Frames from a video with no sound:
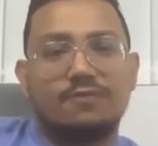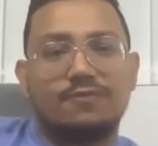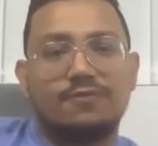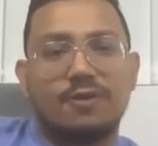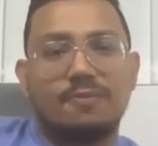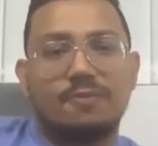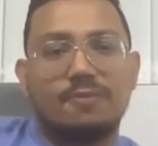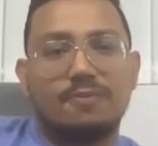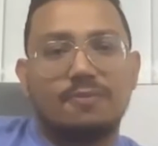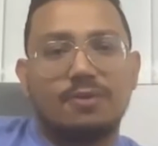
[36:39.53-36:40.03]

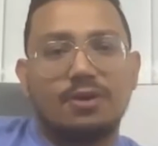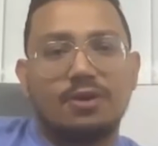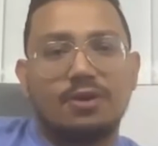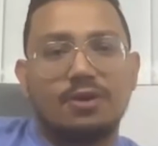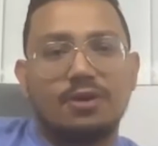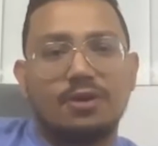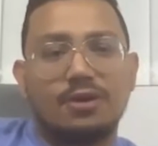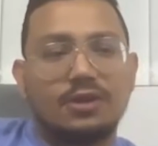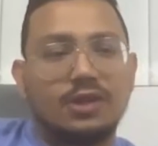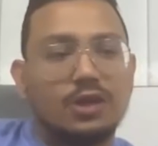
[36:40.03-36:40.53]
from
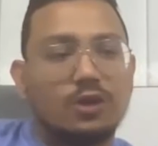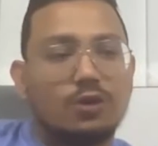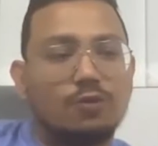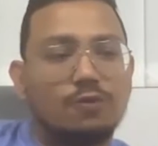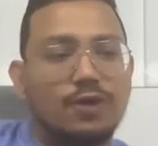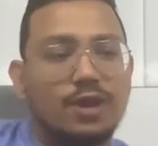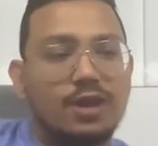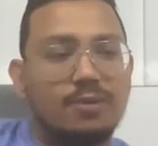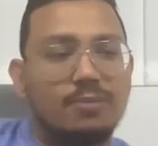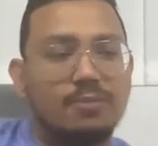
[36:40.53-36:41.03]

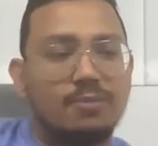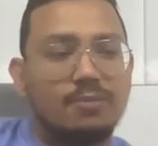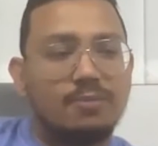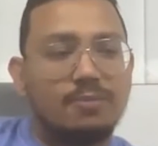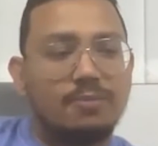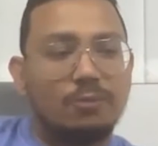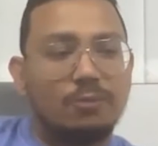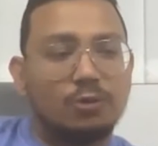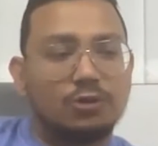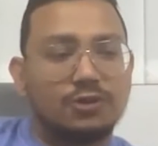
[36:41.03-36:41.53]
where
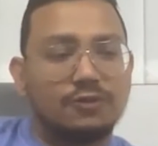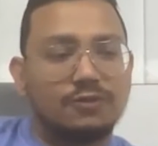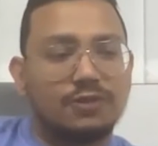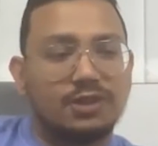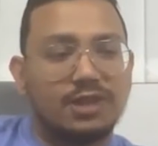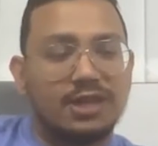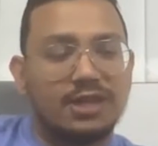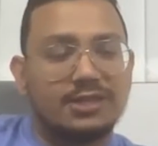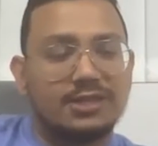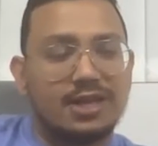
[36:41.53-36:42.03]
most of the
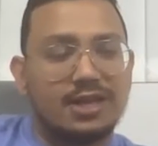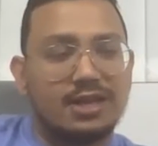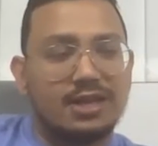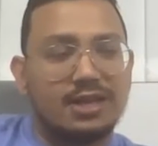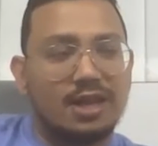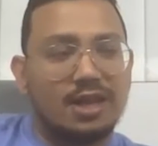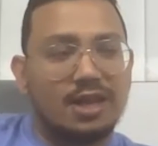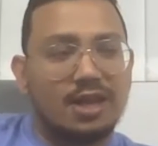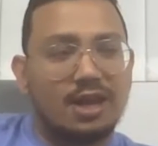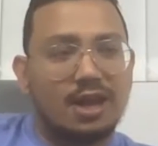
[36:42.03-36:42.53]
things
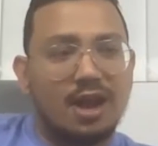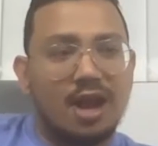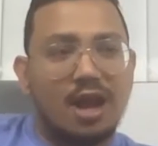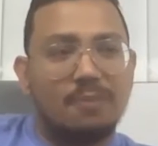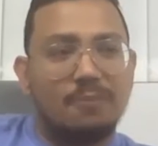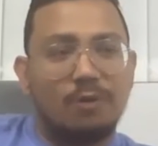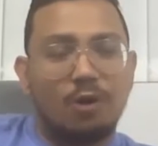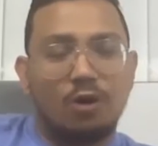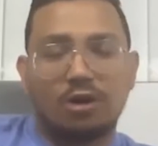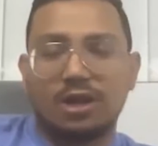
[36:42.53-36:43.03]

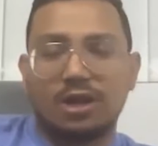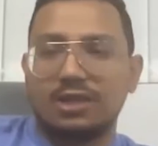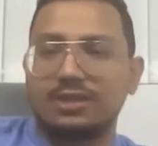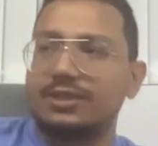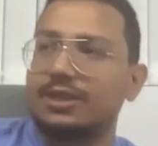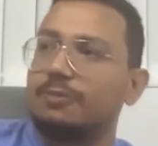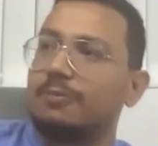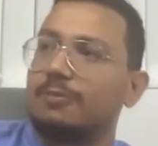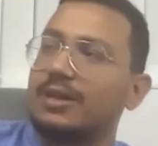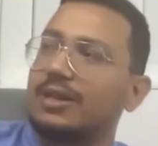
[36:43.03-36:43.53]
are
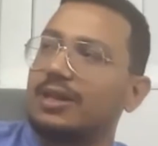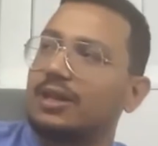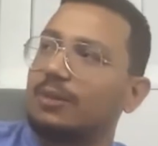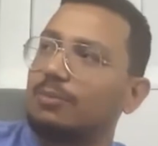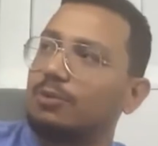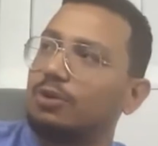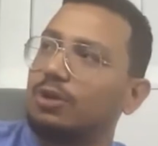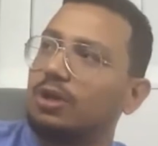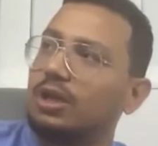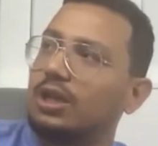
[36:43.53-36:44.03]
broadcasted by the
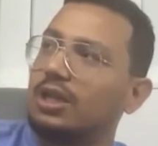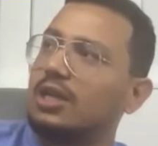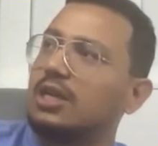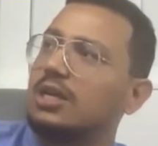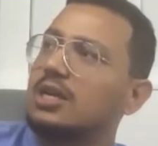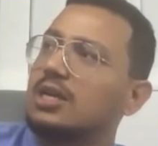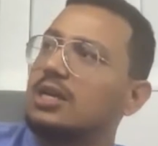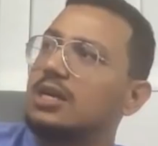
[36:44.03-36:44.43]
community.